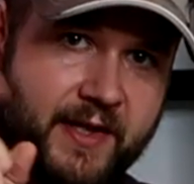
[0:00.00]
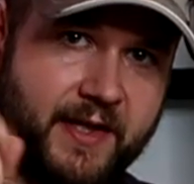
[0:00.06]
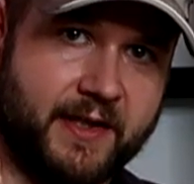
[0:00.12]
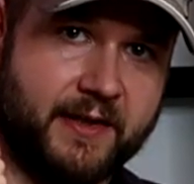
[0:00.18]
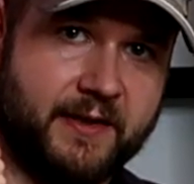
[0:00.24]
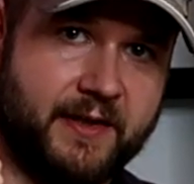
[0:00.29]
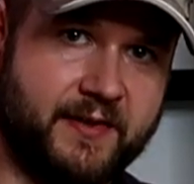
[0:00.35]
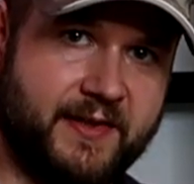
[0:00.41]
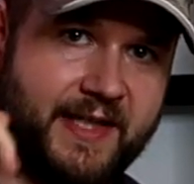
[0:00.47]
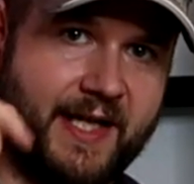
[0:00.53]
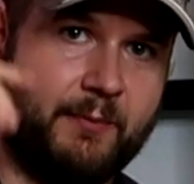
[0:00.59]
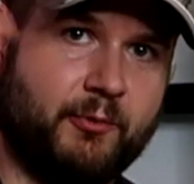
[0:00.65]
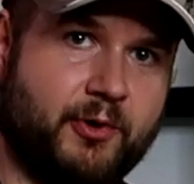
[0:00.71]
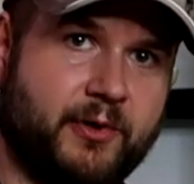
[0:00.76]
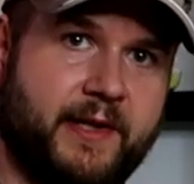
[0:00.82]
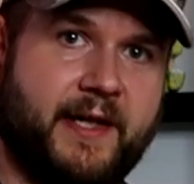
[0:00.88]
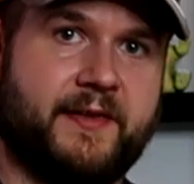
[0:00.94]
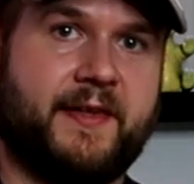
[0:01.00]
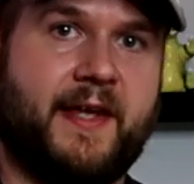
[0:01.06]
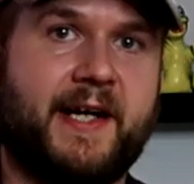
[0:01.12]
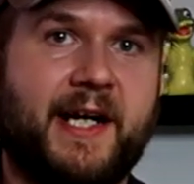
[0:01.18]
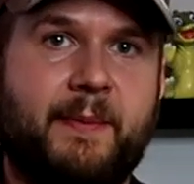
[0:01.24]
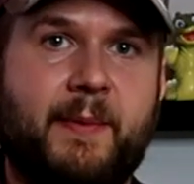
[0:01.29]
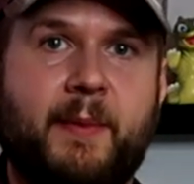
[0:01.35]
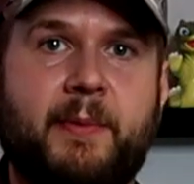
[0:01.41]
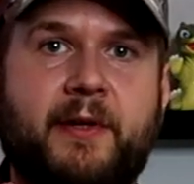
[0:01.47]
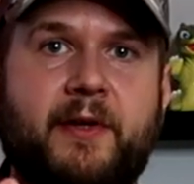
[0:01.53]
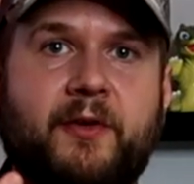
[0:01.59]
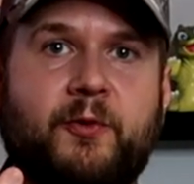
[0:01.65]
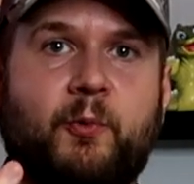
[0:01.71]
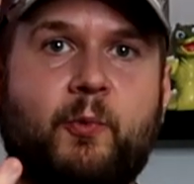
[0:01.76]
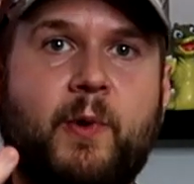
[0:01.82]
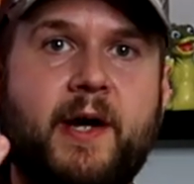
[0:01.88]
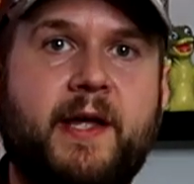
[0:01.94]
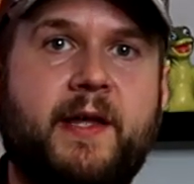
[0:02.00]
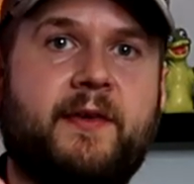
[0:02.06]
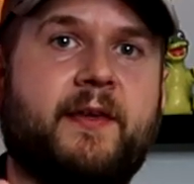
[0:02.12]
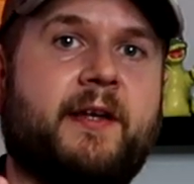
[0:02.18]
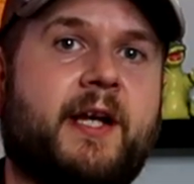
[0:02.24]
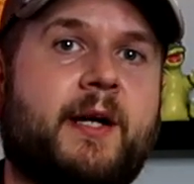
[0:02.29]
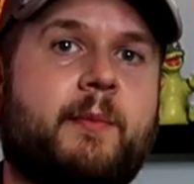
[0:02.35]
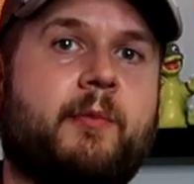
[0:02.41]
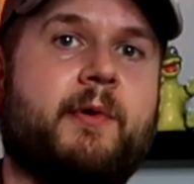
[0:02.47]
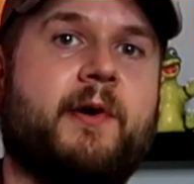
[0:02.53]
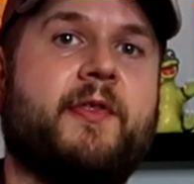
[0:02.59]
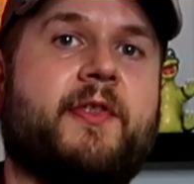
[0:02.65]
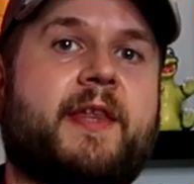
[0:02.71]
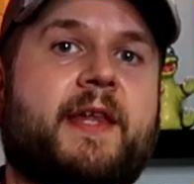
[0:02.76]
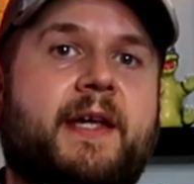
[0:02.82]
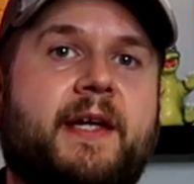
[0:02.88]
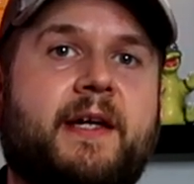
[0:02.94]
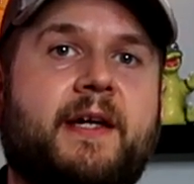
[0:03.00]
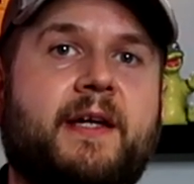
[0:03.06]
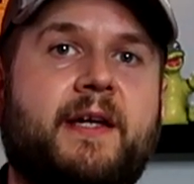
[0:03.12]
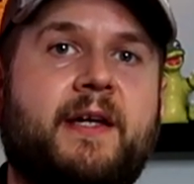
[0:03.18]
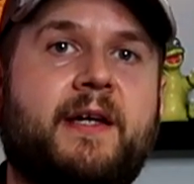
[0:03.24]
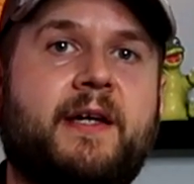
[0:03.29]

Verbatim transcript: thing, this thing I'm really excited about because what is the number one thing